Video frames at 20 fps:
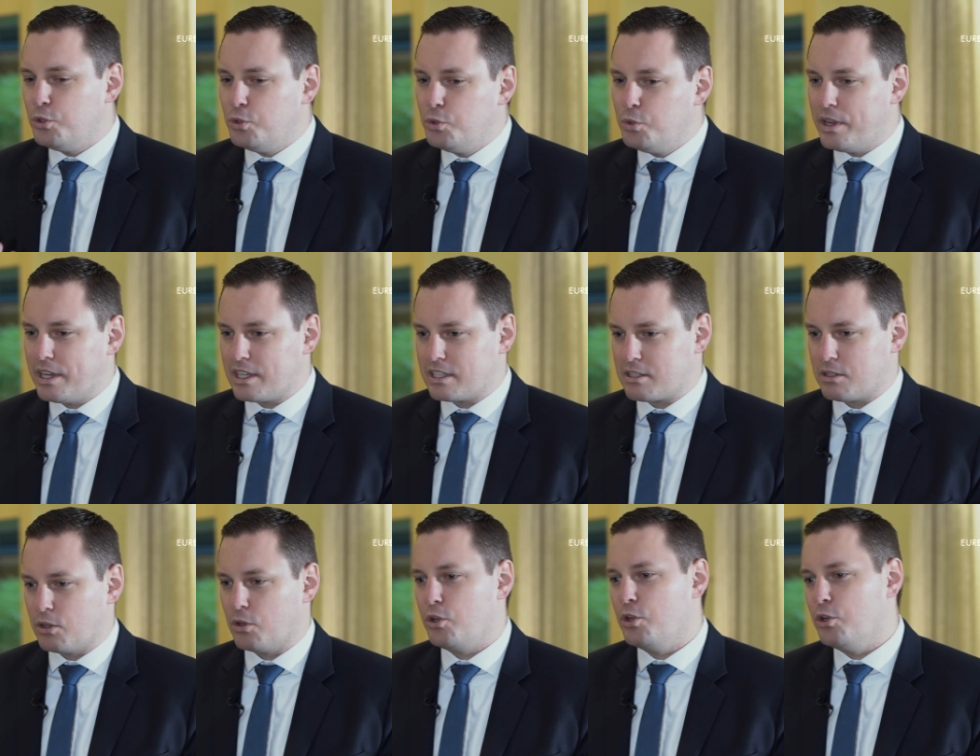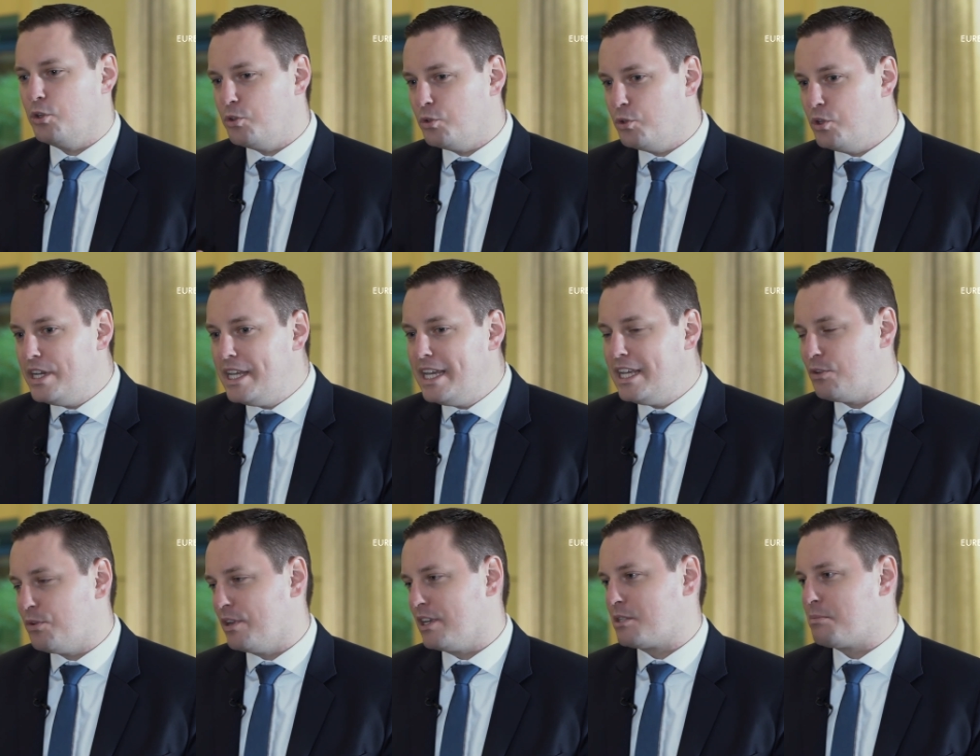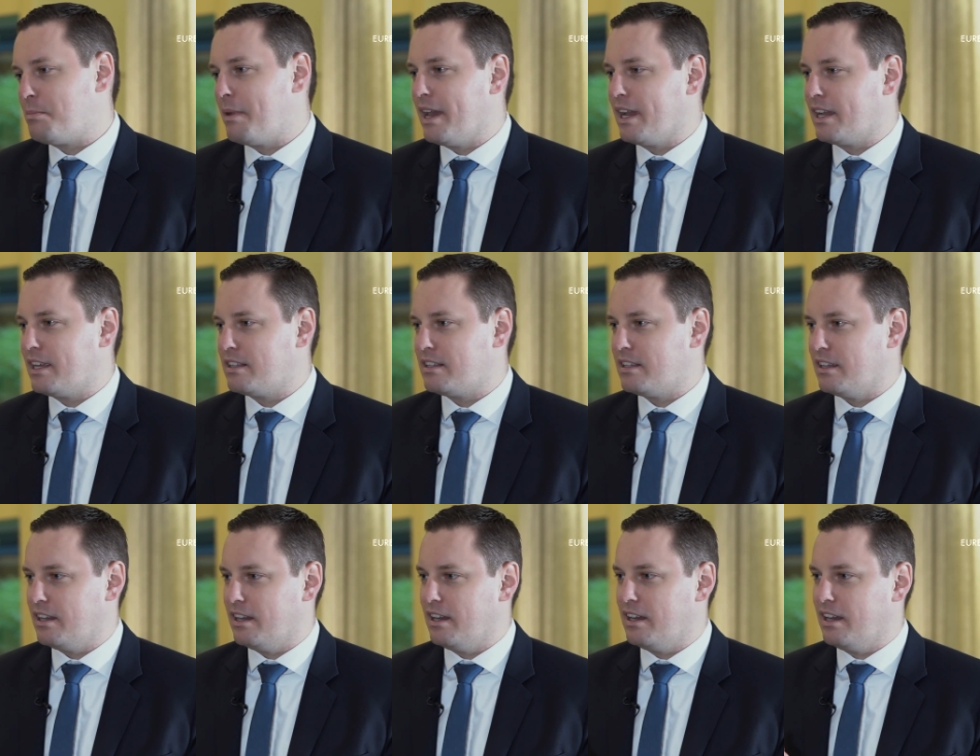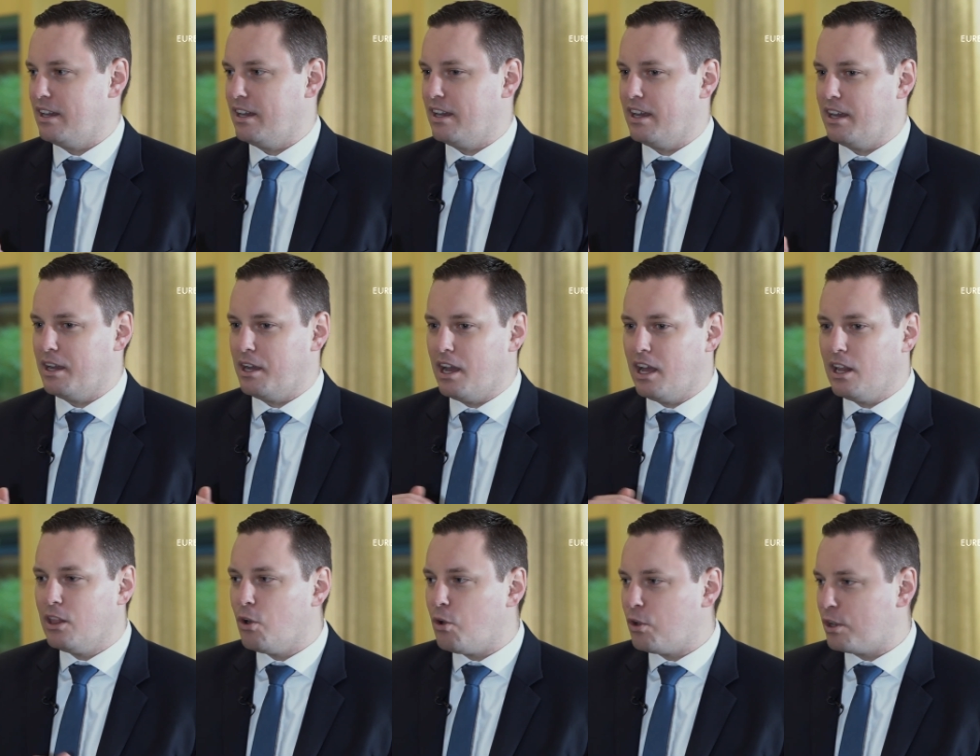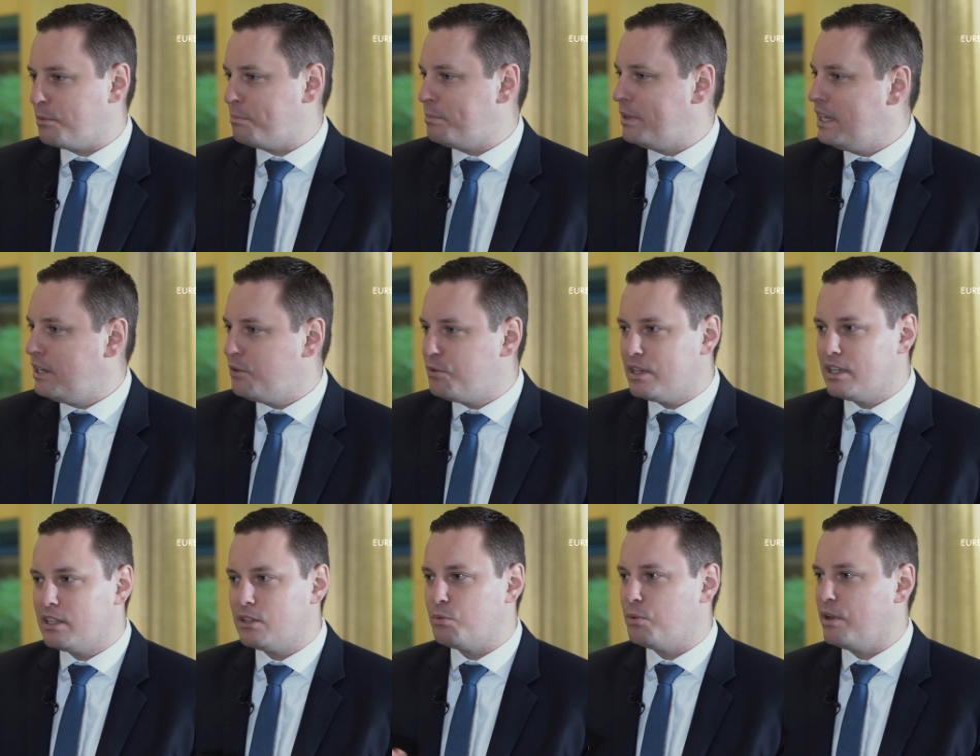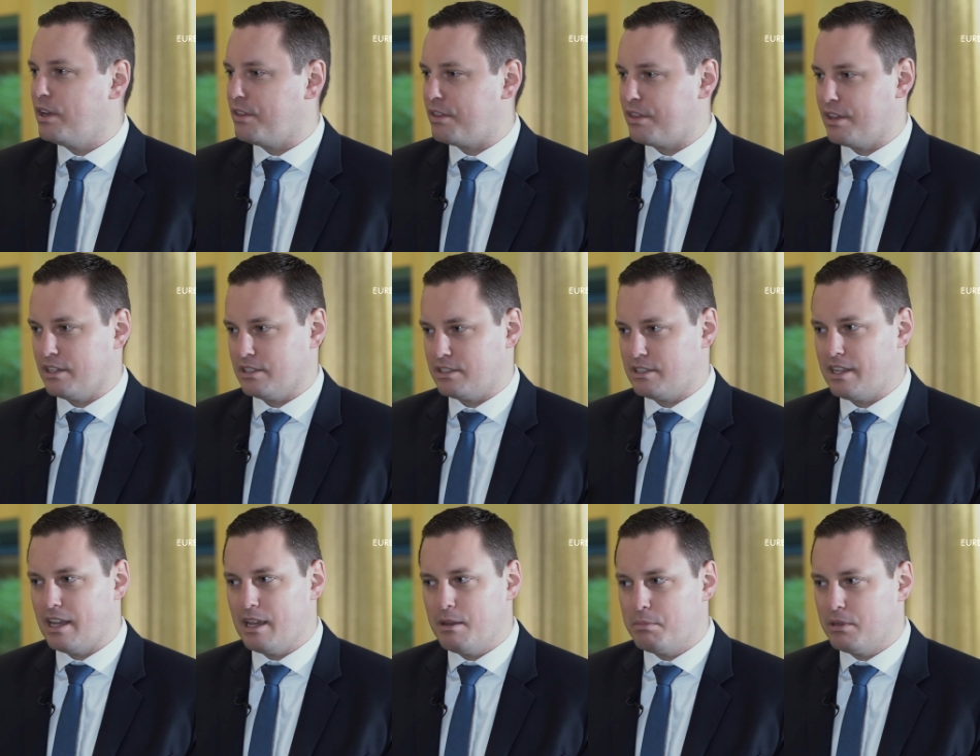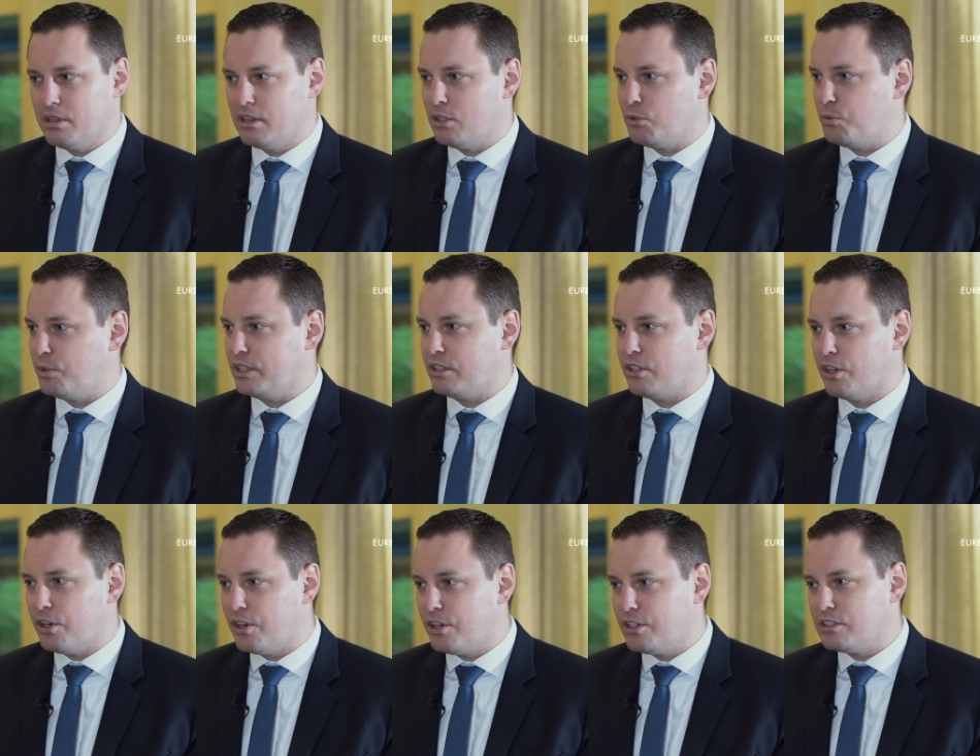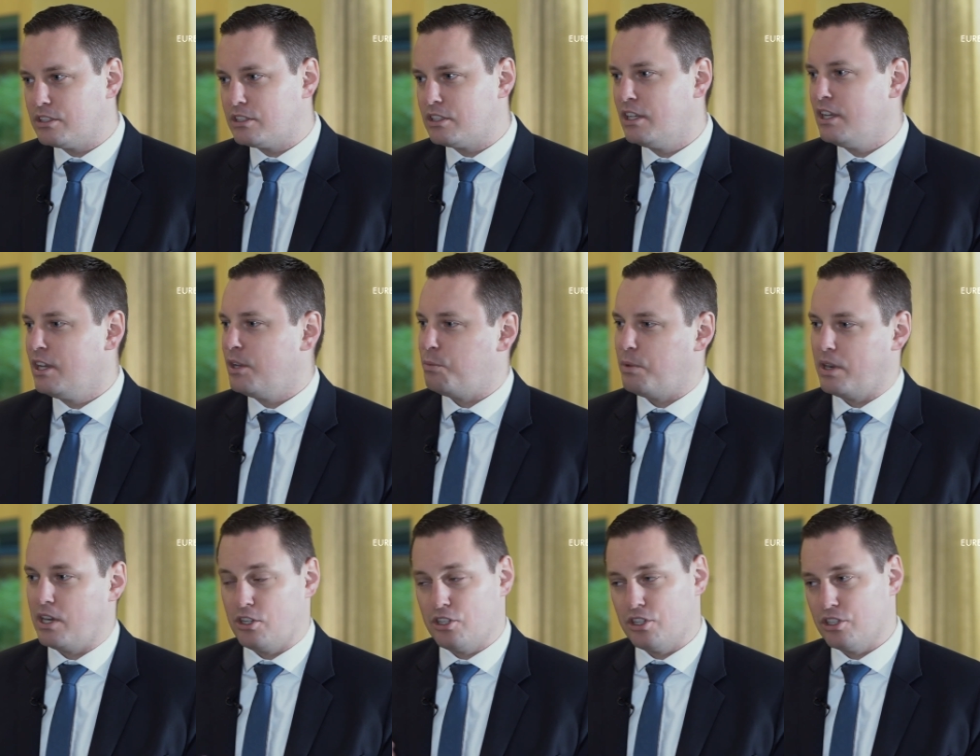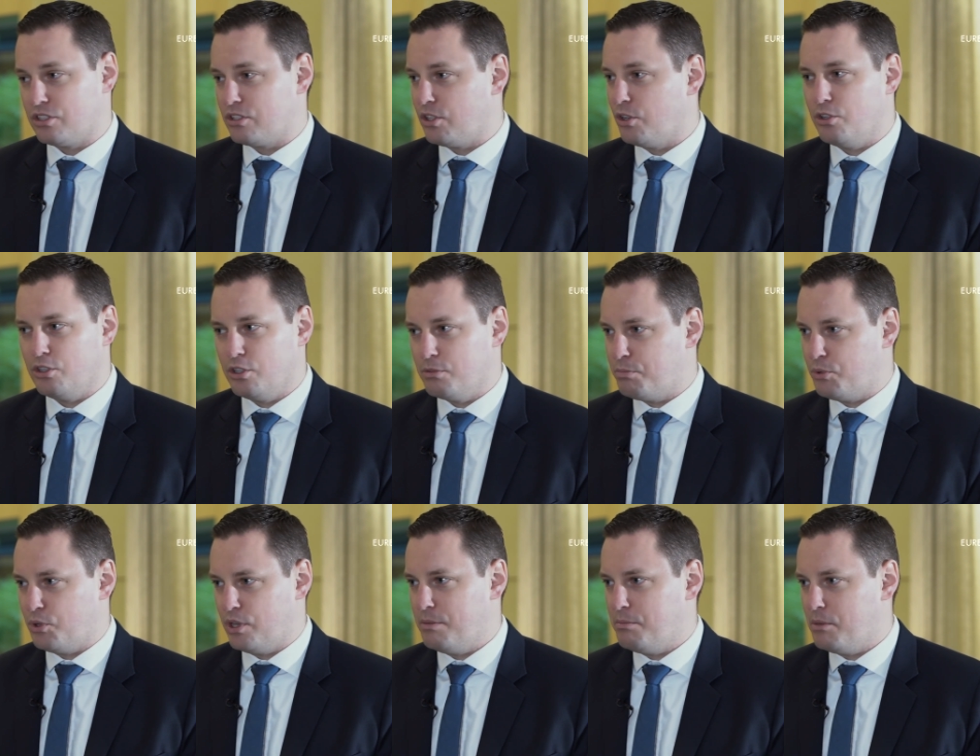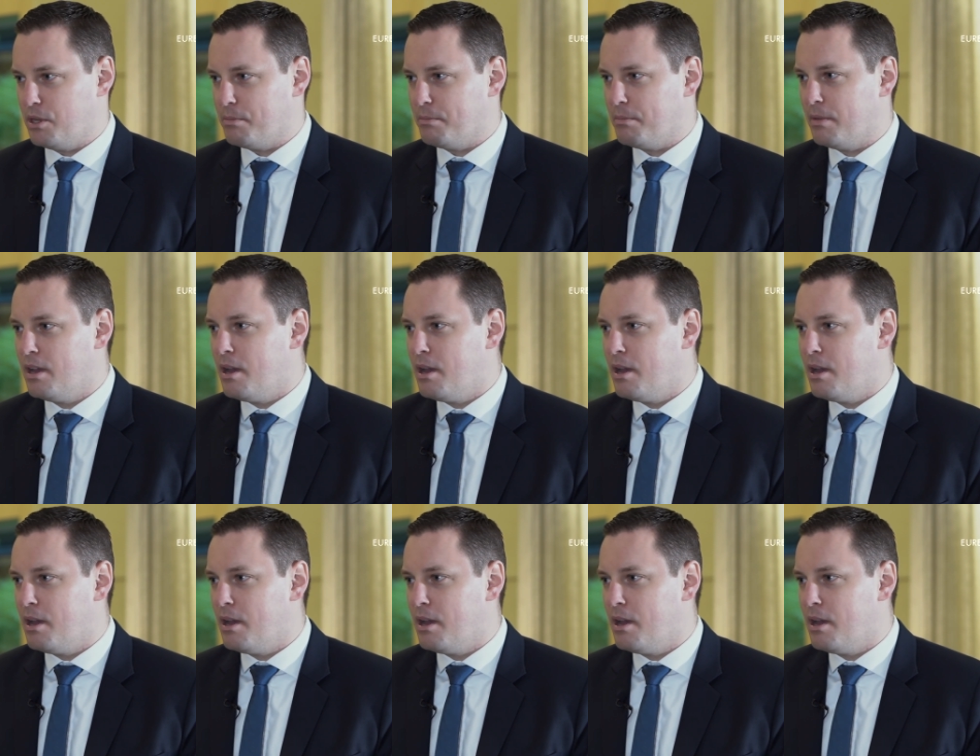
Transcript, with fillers: do ex or you do need to expect uh, a longer period with uh, stable returns where you just earn your premium.